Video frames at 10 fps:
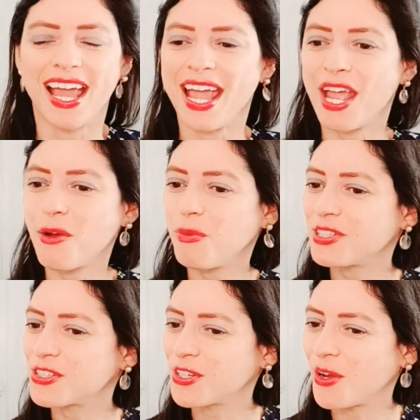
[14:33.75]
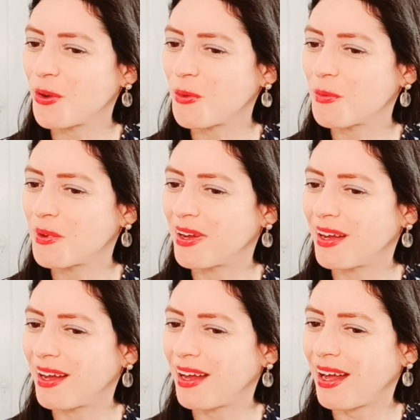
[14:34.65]
It was so,
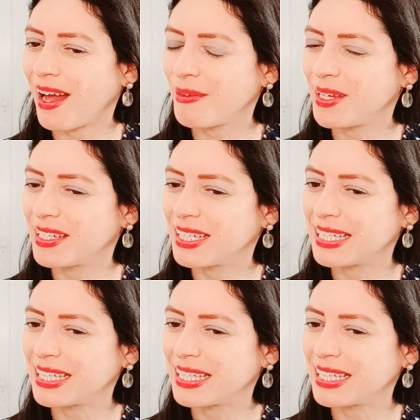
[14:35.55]
I mean,